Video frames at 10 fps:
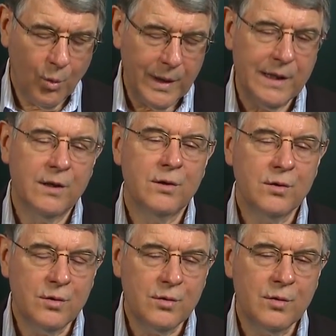We
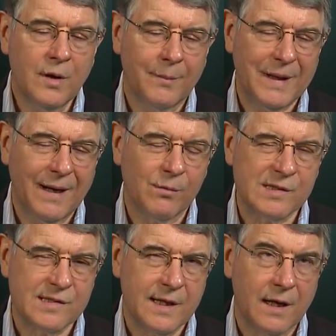knew. I mean, I
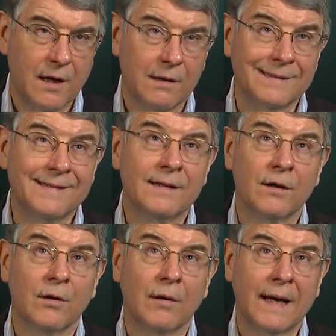was there
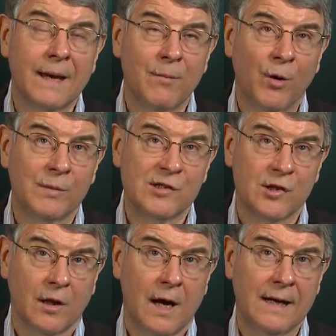until I came home in
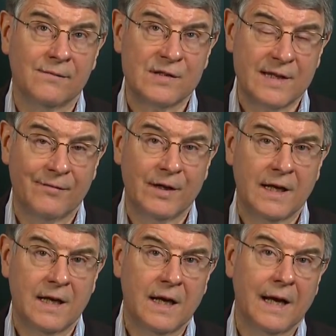July of
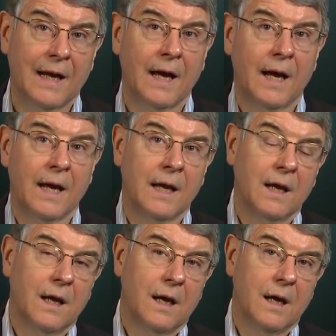'70, and I
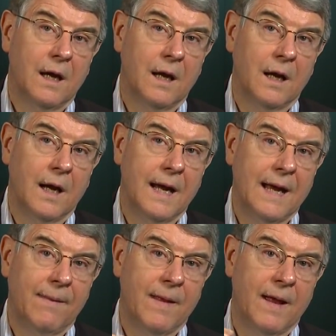
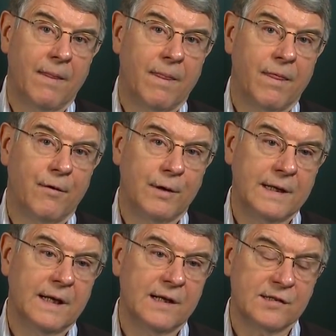had that
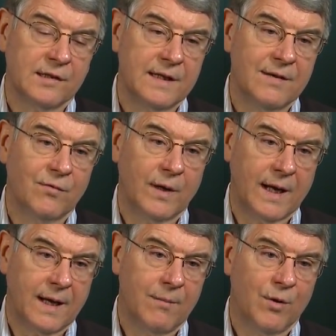30 days leave when
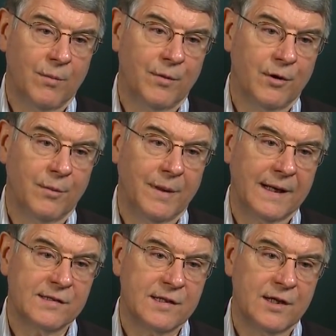I came home during my
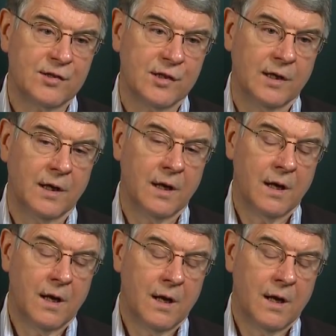extension